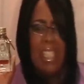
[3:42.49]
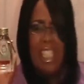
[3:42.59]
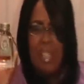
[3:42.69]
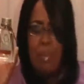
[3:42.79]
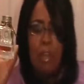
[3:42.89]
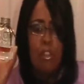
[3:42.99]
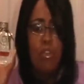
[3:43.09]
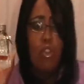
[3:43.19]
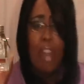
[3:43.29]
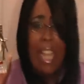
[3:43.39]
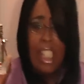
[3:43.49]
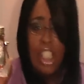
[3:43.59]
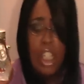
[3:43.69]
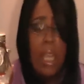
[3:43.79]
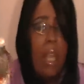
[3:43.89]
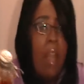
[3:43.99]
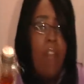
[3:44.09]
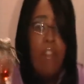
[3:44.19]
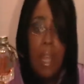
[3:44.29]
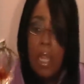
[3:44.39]
This smells rich,
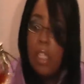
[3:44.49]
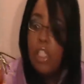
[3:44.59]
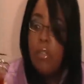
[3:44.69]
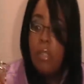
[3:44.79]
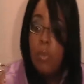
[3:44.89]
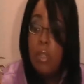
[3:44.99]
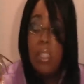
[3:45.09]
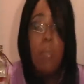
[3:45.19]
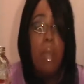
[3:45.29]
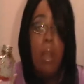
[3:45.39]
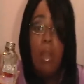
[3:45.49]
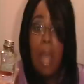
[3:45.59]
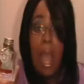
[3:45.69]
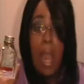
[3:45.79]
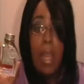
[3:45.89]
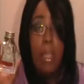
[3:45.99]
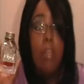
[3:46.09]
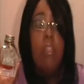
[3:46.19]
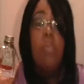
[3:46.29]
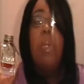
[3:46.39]
Fellas, you will smell like
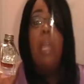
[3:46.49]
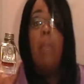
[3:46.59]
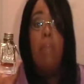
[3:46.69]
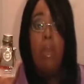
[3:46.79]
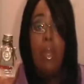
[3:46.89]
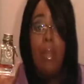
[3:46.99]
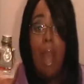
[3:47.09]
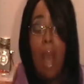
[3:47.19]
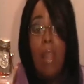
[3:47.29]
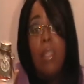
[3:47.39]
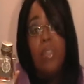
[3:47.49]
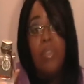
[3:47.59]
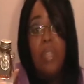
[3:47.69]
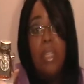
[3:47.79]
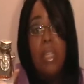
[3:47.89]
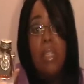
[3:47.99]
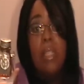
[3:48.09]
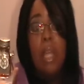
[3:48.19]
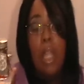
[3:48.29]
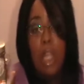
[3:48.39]
you spent a million dollars for
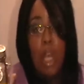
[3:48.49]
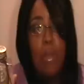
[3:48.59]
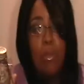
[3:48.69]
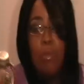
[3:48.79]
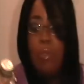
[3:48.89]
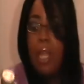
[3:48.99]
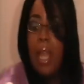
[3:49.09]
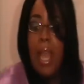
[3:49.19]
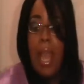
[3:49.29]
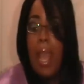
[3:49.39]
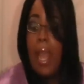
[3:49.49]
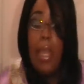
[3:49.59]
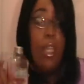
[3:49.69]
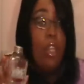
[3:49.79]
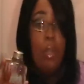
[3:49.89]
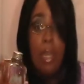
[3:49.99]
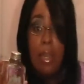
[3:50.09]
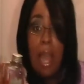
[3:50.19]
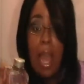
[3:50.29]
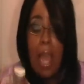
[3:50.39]
this cologne and you did
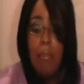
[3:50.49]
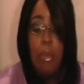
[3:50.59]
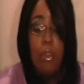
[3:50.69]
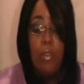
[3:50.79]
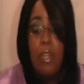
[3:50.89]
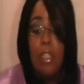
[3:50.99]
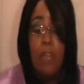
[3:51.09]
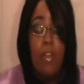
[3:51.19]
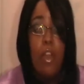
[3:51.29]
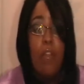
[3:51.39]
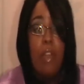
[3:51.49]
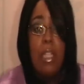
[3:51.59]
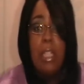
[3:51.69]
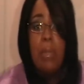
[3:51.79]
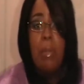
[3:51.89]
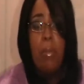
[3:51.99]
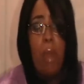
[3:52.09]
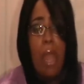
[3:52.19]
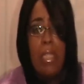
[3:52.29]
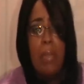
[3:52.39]
not. Both of these are very reasonably
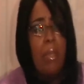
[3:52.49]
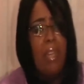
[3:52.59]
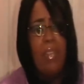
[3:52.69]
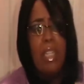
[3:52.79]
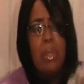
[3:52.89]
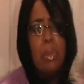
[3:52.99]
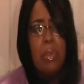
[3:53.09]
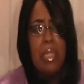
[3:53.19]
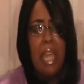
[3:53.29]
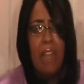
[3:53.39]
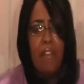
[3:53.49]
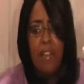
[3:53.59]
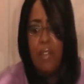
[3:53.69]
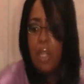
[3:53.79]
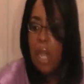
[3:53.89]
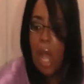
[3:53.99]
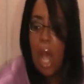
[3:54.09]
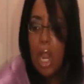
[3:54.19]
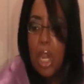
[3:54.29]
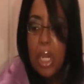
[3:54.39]
priced. I believe this one was like
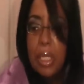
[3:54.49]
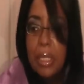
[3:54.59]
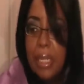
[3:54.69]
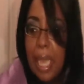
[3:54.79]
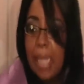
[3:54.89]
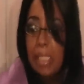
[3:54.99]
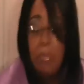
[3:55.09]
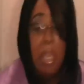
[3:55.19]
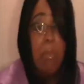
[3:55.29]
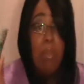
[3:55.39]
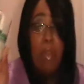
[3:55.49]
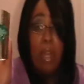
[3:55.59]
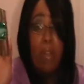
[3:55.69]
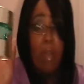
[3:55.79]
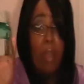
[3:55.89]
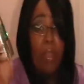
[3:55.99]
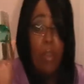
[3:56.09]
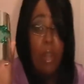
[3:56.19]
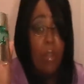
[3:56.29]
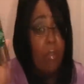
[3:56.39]
$50. Guess maybe running around
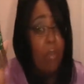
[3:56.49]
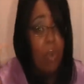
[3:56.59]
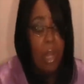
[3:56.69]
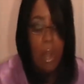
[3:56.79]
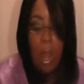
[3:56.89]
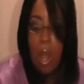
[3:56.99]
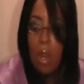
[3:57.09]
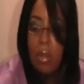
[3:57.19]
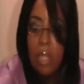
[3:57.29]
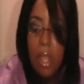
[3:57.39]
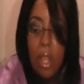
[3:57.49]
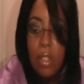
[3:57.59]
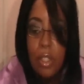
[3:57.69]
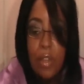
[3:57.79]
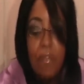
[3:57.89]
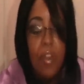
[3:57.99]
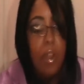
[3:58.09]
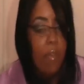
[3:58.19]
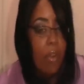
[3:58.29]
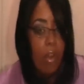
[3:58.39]
$30 or $40. So they're
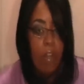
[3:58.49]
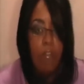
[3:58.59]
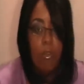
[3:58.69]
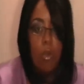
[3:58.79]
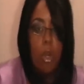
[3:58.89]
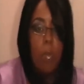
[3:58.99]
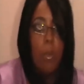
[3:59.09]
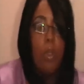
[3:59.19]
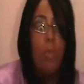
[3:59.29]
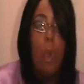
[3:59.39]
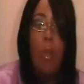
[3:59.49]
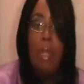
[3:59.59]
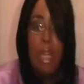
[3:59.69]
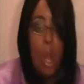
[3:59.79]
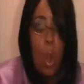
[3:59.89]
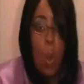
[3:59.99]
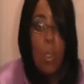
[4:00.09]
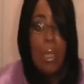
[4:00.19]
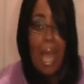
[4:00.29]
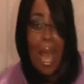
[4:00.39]
very, very affordable. You won't need a
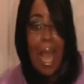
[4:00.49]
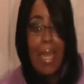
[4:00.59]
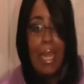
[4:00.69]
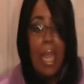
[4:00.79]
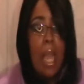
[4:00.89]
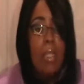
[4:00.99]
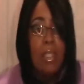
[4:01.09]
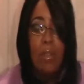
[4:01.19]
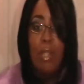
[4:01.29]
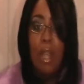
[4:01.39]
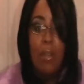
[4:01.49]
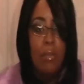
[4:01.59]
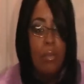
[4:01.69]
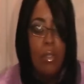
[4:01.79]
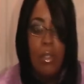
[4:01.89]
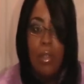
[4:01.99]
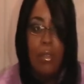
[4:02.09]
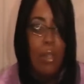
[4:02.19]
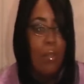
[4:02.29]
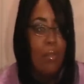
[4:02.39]
whole lot. So don't, you know,
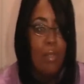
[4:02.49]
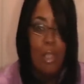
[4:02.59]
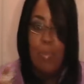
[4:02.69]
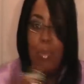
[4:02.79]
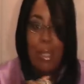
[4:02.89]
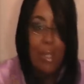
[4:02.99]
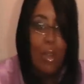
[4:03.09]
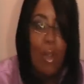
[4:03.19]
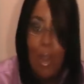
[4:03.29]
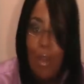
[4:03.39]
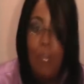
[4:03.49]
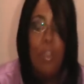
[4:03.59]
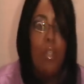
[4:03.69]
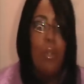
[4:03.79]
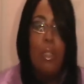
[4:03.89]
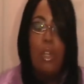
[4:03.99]
don't spritz it all over you.